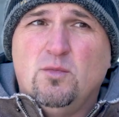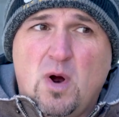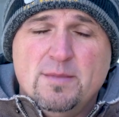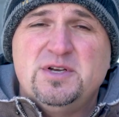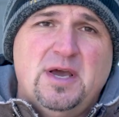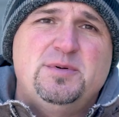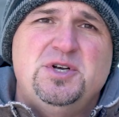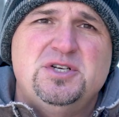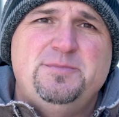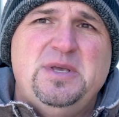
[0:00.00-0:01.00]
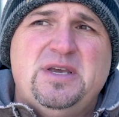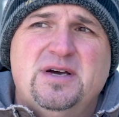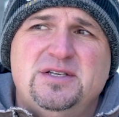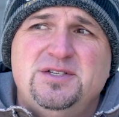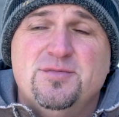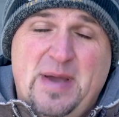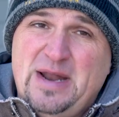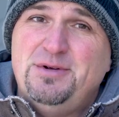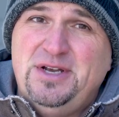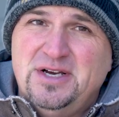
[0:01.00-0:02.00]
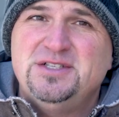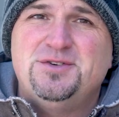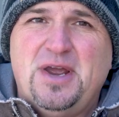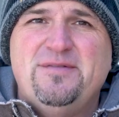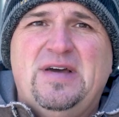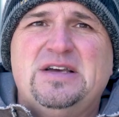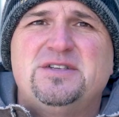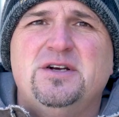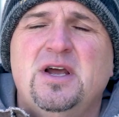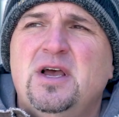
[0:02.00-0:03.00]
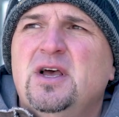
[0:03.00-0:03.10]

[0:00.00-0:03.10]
warmer temperatures because your battery does drain faster.